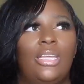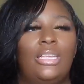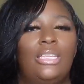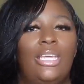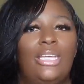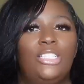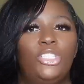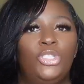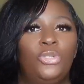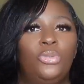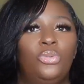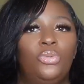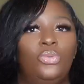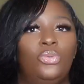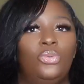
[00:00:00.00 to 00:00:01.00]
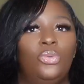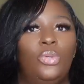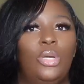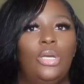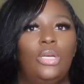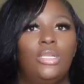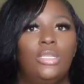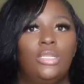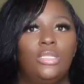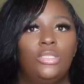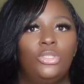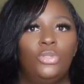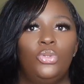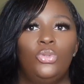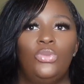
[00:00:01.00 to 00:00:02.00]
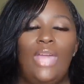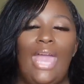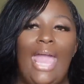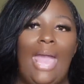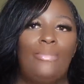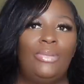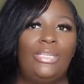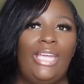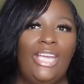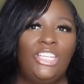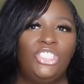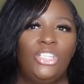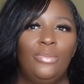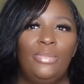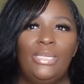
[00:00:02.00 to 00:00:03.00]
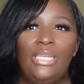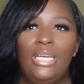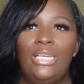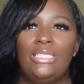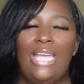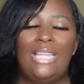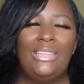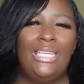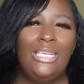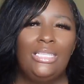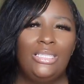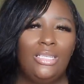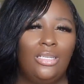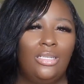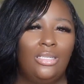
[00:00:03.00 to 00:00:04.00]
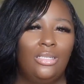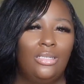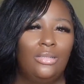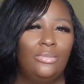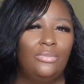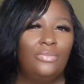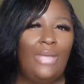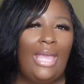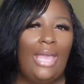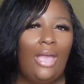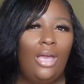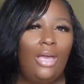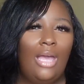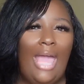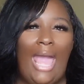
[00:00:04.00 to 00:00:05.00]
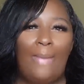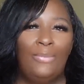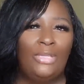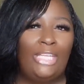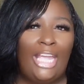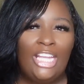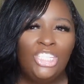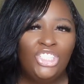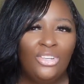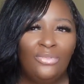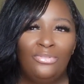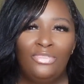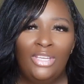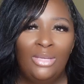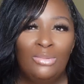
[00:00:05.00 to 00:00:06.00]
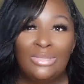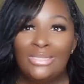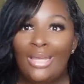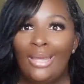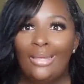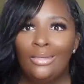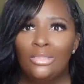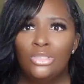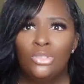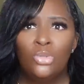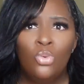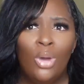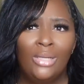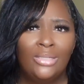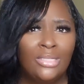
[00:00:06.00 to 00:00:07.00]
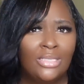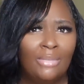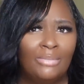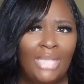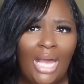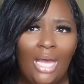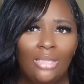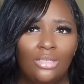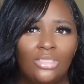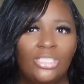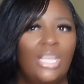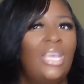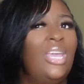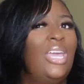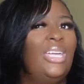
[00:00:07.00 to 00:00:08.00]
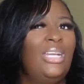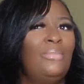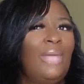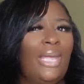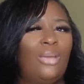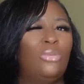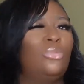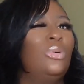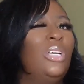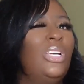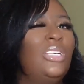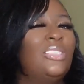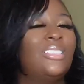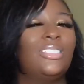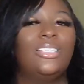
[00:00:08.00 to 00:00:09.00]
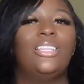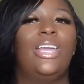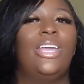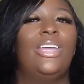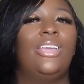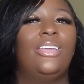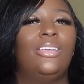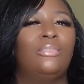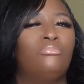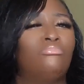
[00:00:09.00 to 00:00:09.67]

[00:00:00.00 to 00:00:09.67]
get to do that application, because I think the application fee was like $200 and some. And I'm like, what? Like